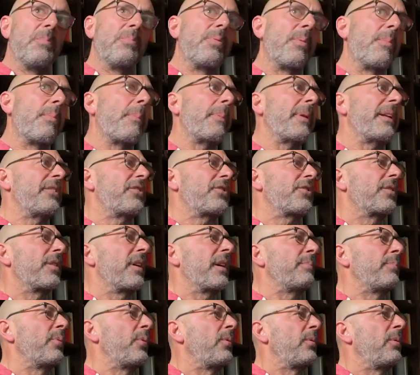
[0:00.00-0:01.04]
probably
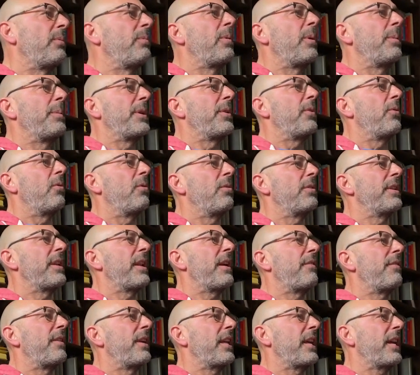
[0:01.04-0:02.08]
treble what we'd
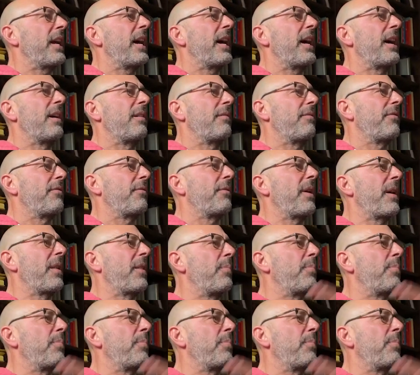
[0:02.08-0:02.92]
ordinarily have throughout the